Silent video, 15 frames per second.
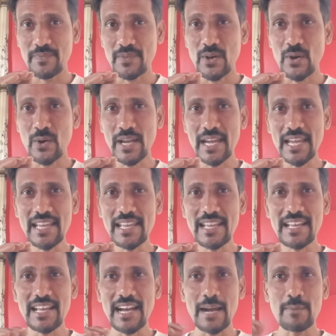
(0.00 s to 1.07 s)

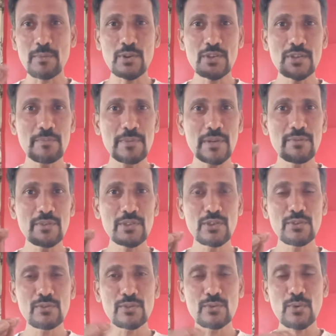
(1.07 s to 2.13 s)
Okay, I'm going to be with
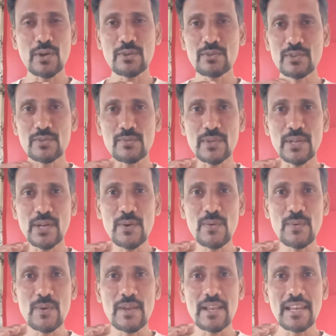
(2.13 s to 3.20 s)
you throughout this
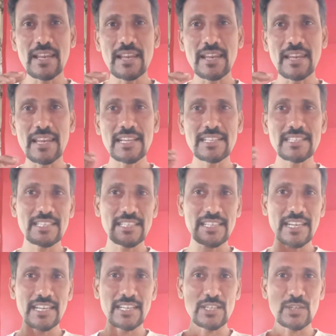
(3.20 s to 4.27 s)
video. Let's
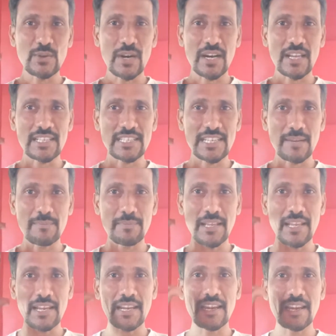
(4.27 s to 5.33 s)
get into our
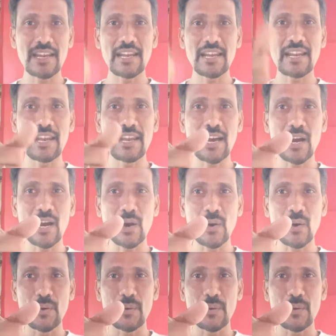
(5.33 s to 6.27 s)
chapter now.